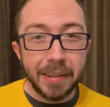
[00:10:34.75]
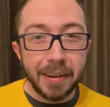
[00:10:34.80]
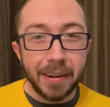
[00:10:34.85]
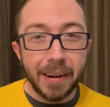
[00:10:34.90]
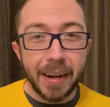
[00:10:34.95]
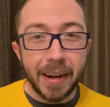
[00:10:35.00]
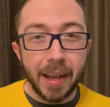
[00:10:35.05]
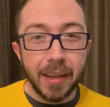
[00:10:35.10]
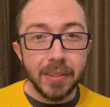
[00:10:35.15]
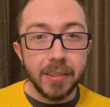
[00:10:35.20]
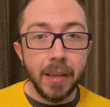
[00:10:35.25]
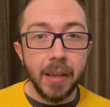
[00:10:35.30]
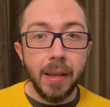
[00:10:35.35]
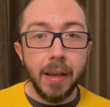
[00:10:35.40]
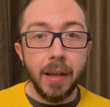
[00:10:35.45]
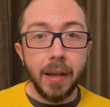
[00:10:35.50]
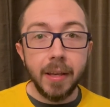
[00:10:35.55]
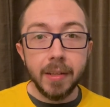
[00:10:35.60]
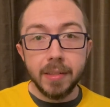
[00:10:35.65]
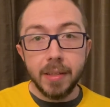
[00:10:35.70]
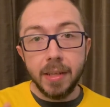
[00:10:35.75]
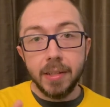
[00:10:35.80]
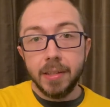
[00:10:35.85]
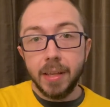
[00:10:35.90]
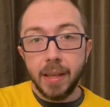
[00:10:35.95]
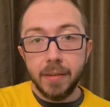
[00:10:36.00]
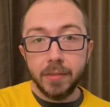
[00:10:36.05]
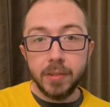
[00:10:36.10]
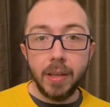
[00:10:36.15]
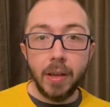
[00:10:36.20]
All right, guys, uh, stay
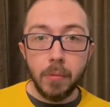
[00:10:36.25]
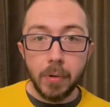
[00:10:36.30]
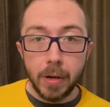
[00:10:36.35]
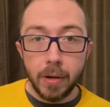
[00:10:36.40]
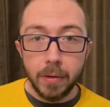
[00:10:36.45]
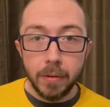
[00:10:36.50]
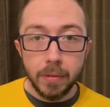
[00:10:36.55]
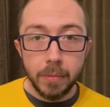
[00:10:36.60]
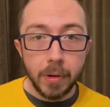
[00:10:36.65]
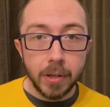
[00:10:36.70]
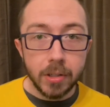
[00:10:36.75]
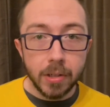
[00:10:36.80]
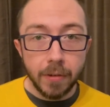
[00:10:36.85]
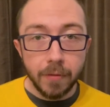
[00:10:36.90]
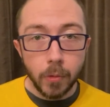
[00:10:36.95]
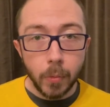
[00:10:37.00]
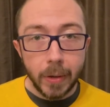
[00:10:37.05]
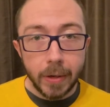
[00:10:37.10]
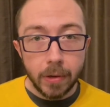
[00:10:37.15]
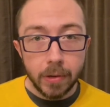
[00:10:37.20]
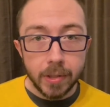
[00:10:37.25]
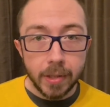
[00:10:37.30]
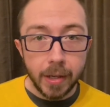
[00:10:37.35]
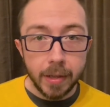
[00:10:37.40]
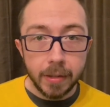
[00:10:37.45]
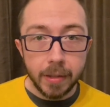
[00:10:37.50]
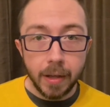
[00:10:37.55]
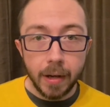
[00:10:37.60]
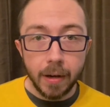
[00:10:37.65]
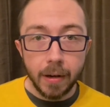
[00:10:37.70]
safe, stay well, watch out for weirdos
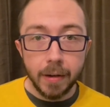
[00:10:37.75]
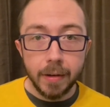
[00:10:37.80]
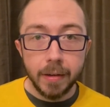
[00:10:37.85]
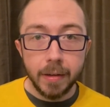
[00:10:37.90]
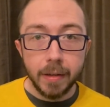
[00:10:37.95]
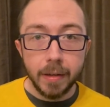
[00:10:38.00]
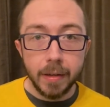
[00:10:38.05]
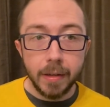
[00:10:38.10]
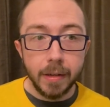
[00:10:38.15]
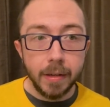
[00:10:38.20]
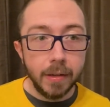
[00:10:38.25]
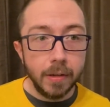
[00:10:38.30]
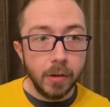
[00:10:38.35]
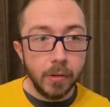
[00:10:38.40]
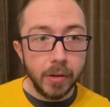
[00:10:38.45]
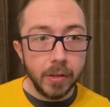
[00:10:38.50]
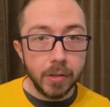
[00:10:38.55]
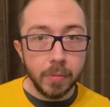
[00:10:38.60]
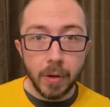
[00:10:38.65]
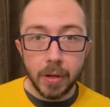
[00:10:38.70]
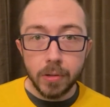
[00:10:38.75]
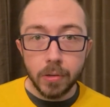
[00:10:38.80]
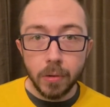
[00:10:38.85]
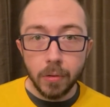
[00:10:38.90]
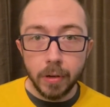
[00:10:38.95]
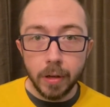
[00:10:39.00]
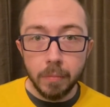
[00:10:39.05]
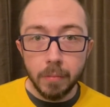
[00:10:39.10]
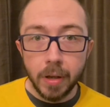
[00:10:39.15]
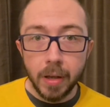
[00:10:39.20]
out there, uh, go get some ice
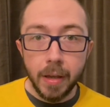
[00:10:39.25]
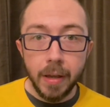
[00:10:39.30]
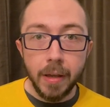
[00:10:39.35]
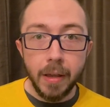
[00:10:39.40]
cream,